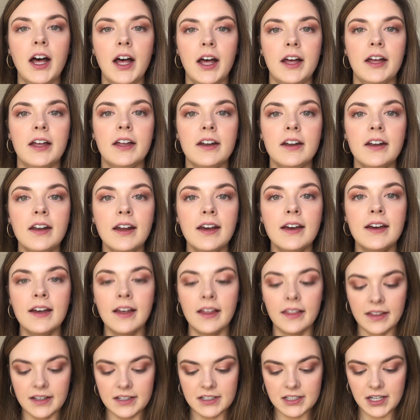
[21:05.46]
ton
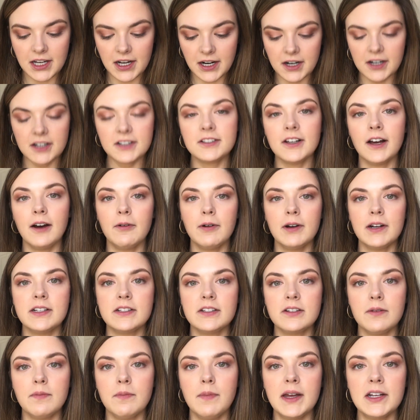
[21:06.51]
this year, so I wanted
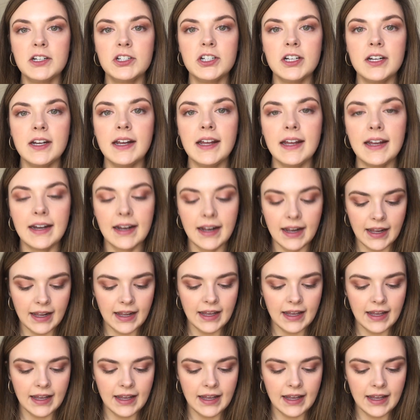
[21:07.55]
to mention it.